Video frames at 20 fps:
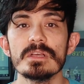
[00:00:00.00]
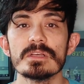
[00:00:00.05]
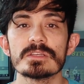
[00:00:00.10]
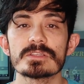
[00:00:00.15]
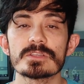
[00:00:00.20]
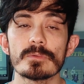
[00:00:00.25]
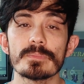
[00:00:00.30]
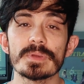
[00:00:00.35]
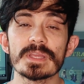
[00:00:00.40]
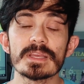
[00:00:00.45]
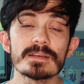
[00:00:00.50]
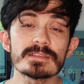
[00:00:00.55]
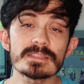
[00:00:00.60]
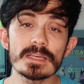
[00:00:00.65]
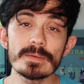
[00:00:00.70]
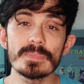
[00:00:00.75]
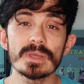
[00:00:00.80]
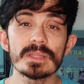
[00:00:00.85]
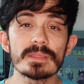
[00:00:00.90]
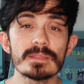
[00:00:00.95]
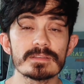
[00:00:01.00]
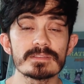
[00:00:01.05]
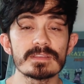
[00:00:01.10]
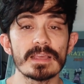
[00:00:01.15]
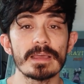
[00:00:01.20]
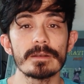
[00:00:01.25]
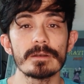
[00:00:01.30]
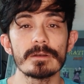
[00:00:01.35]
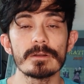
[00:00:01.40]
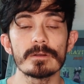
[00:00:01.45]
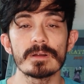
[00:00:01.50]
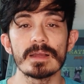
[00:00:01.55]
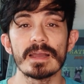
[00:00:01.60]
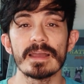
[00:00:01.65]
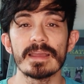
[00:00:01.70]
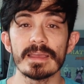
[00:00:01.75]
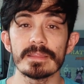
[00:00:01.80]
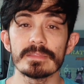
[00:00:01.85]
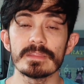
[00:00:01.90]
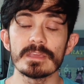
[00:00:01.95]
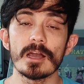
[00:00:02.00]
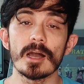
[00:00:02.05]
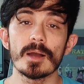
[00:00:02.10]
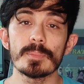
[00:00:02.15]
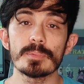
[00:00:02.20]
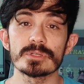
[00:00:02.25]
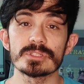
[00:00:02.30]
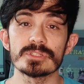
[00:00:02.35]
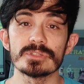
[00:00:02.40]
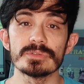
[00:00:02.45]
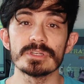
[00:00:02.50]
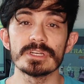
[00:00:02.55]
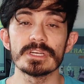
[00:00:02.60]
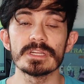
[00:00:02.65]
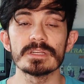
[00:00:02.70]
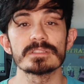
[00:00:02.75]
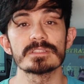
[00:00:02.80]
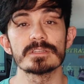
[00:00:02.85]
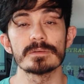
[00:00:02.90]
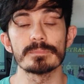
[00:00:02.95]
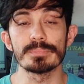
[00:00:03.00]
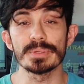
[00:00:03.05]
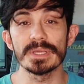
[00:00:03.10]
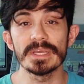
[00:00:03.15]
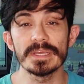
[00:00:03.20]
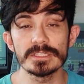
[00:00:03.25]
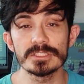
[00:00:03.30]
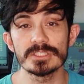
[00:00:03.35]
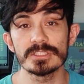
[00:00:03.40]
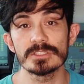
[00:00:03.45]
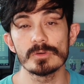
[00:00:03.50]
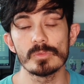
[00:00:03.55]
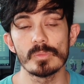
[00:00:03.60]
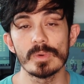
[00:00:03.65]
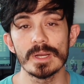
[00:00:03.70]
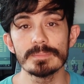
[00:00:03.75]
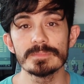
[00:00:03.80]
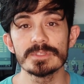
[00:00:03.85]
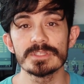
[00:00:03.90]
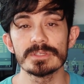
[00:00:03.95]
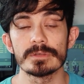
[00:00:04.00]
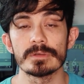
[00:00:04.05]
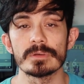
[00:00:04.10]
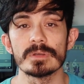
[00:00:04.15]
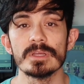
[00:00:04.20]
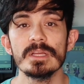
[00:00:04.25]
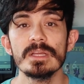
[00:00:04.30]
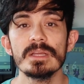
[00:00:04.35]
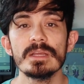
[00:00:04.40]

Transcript: So because I met this editor, I had the opportunity to pitch to Webtoon.